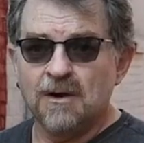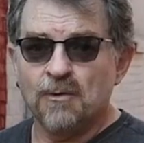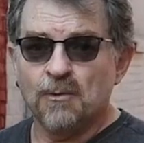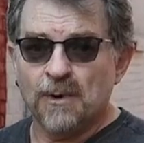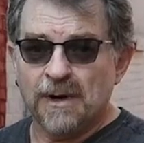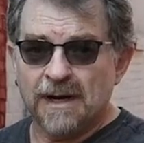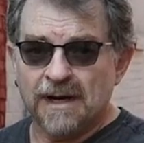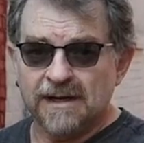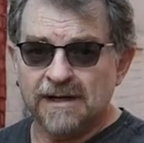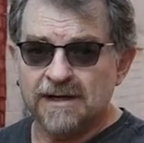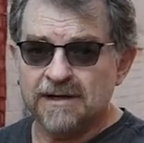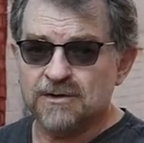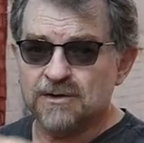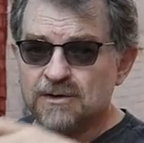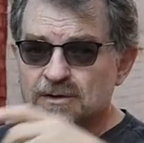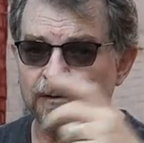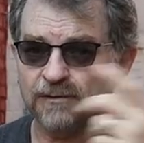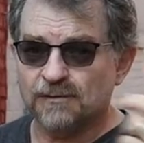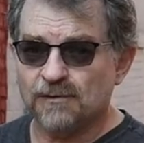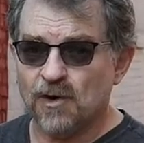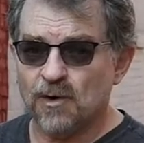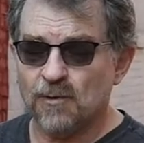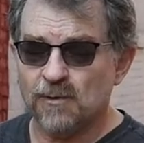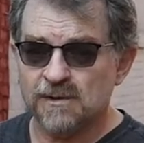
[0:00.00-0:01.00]
when I need to do
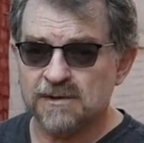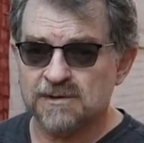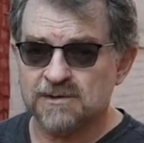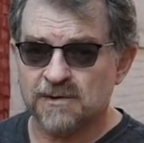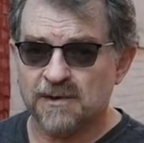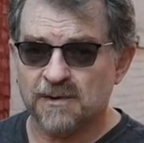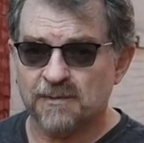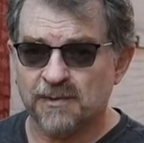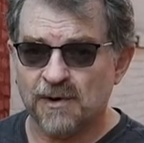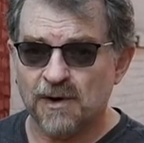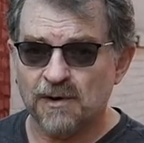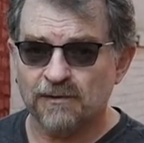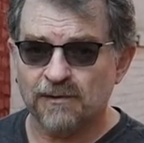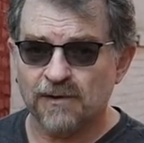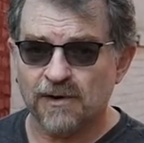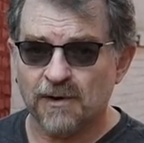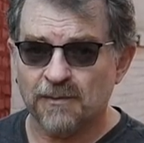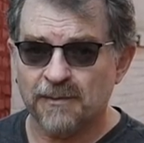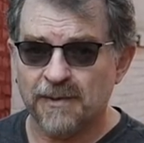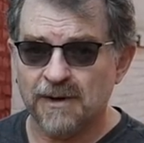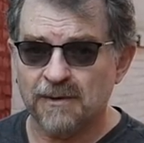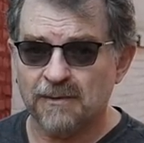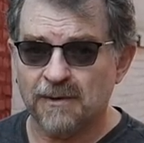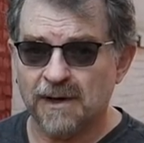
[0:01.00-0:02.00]
formals with a Profoto
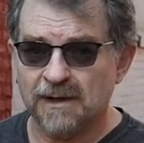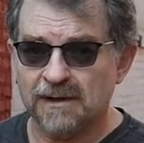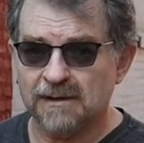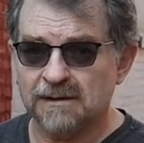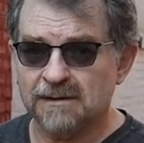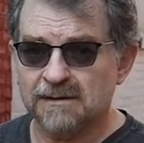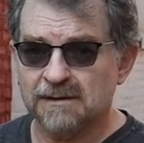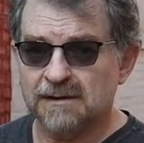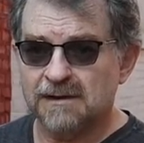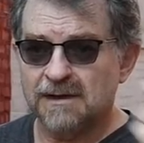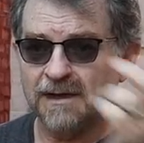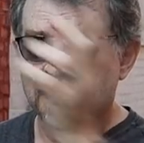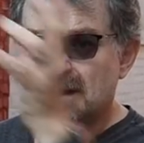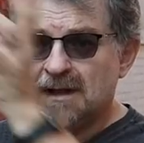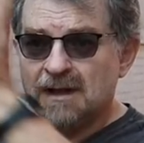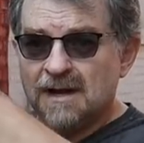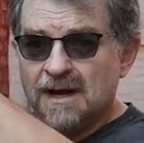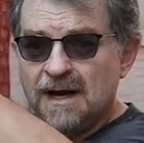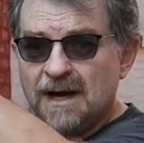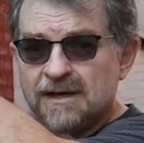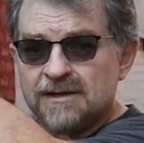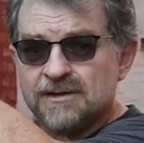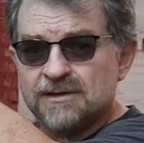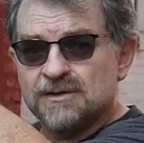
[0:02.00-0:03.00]
B1,
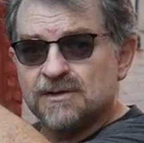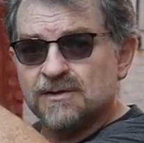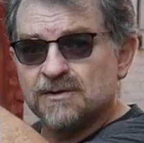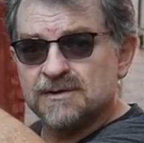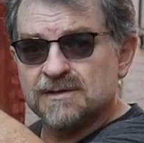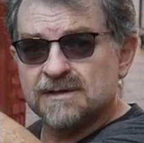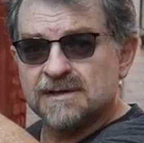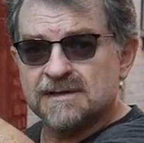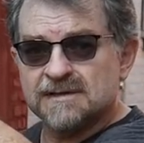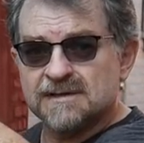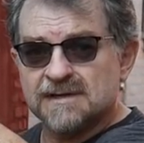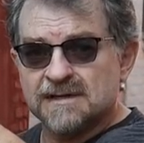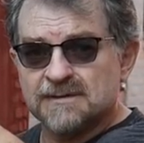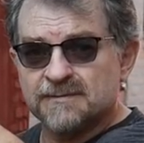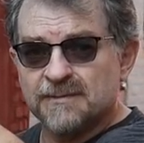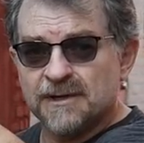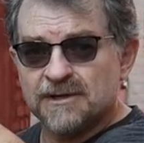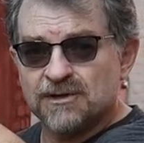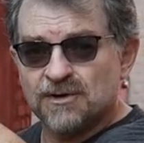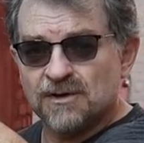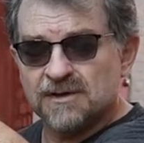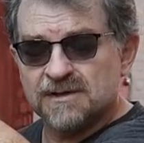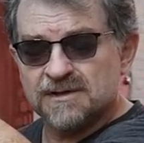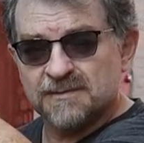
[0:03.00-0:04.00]
I just use this as my
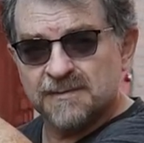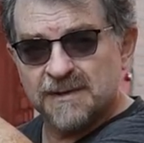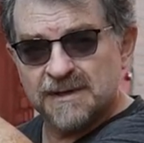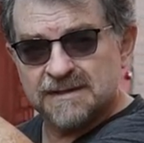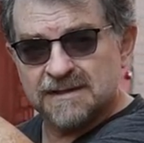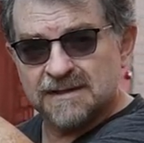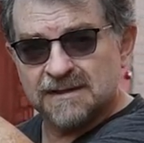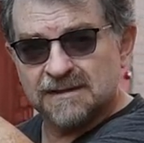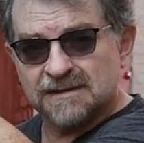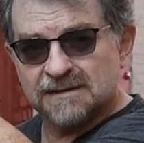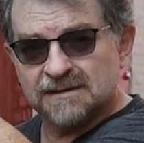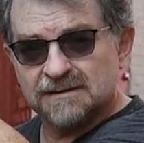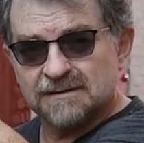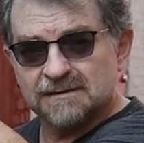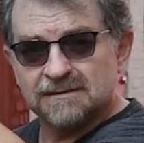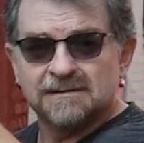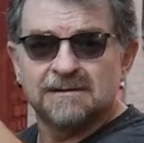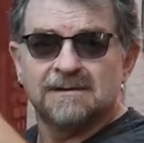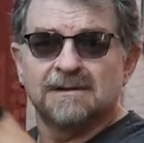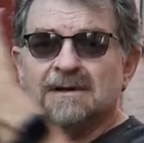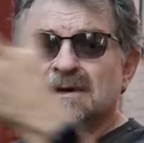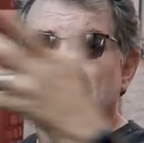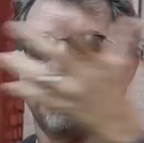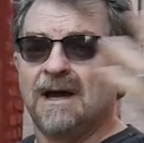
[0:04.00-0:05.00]
transmitter
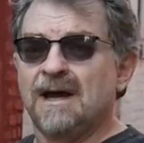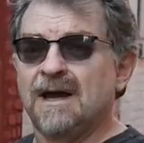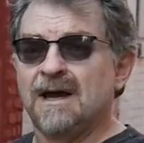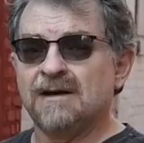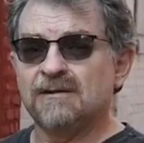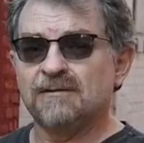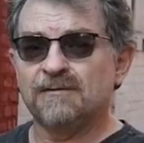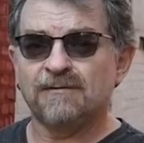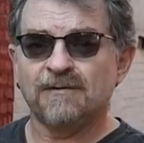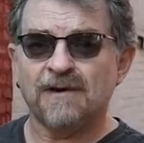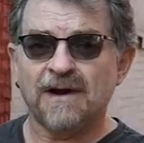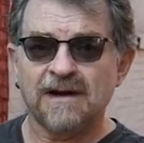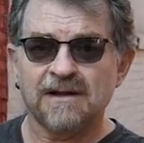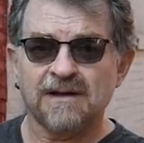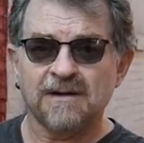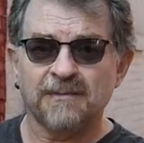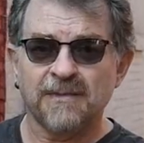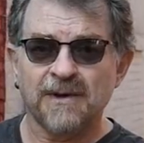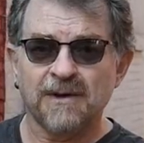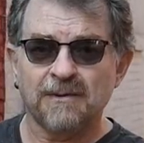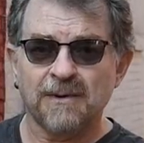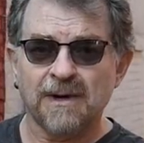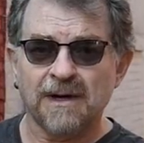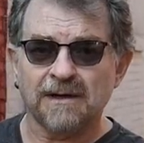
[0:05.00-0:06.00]
and fire the
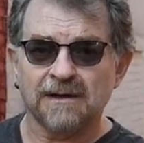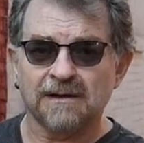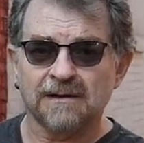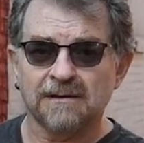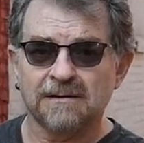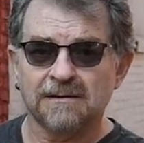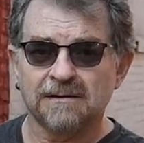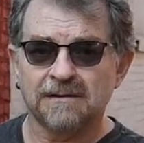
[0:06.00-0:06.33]
B1.